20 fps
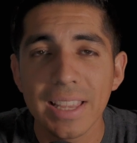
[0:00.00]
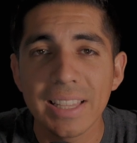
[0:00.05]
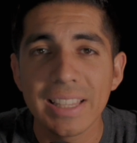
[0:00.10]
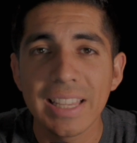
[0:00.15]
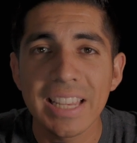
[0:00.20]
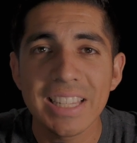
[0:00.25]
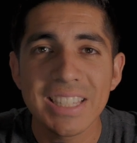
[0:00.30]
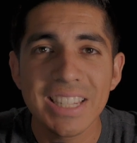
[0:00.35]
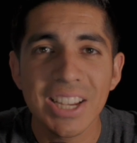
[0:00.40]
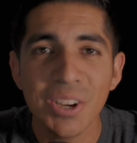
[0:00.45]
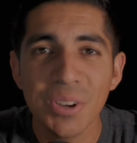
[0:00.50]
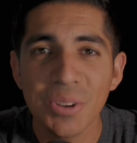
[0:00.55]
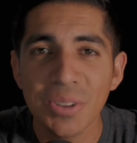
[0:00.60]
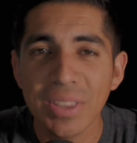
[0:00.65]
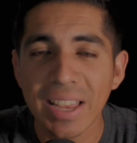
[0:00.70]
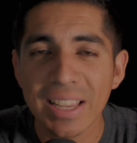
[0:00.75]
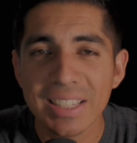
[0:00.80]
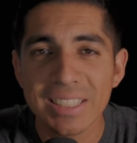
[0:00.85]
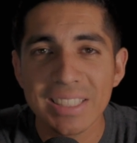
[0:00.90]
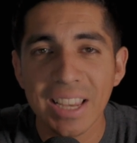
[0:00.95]
They tell you
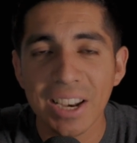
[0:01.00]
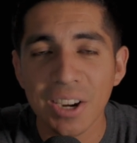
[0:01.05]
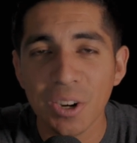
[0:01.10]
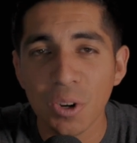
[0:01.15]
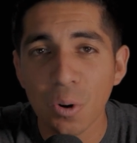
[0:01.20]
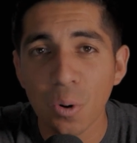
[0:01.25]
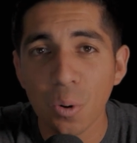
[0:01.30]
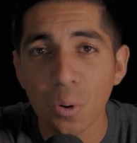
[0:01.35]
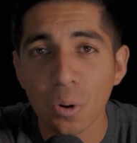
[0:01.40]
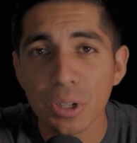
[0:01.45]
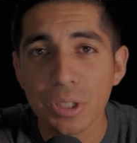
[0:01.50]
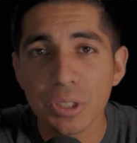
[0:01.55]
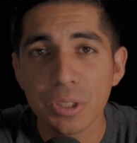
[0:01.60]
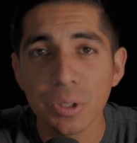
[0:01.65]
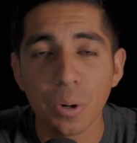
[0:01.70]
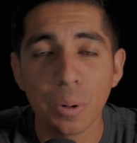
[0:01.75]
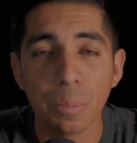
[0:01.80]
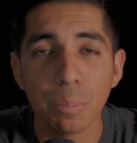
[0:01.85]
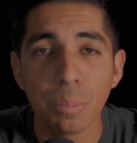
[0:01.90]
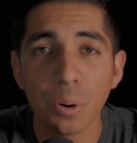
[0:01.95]
that it's not a course
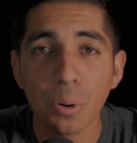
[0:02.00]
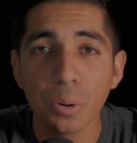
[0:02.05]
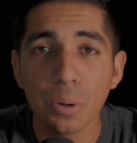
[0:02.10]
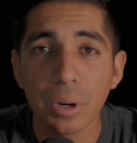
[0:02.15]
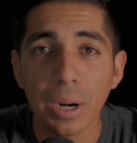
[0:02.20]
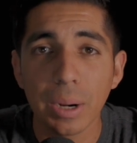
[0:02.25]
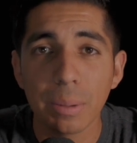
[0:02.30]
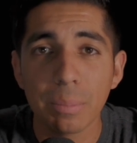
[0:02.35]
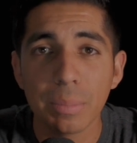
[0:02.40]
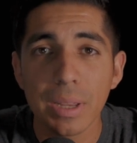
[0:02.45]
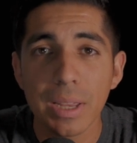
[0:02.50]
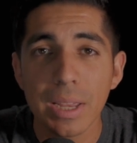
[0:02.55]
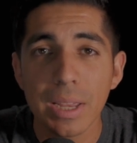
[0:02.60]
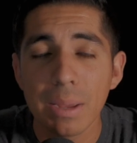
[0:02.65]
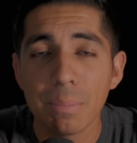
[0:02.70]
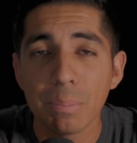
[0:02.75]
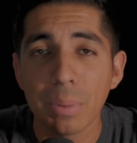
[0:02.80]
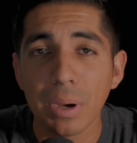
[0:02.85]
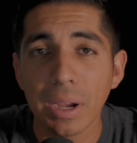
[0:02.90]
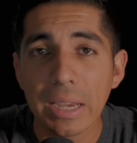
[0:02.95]
or a program,
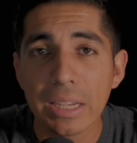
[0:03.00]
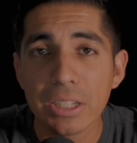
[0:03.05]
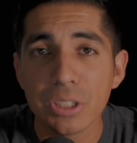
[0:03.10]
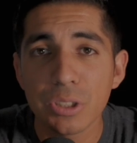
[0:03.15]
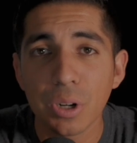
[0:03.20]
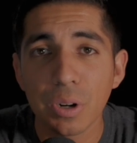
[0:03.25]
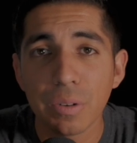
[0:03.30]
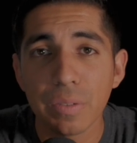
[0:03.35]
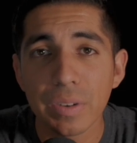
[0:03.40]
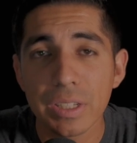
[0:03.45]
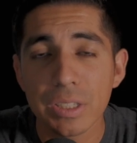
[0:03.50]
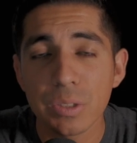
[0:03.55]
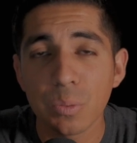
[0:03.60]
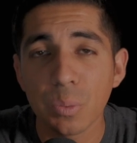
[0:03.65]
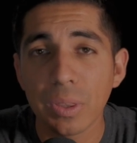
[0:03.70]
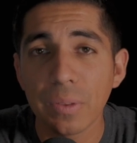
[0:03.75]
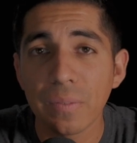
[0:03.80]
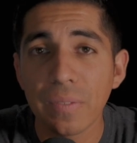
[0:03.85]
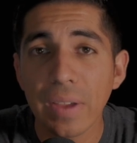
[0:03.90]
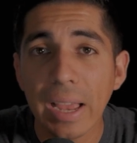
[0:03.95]
but a service
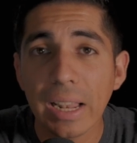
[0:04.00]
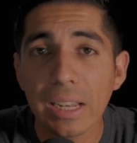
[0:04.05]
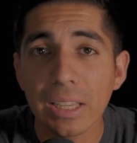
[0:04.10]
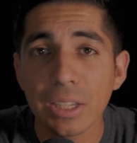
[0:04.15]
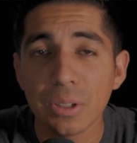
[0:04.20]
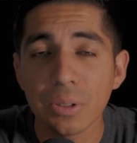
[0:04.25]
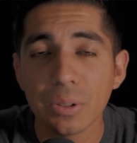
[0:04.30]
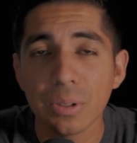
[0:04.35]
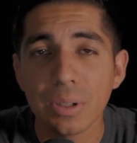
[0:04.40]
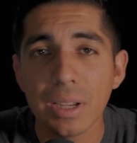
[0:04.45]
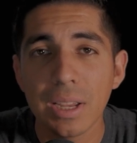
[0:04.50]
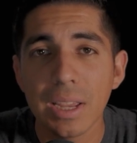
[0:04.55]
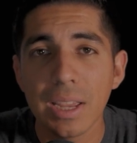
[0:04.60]
with value.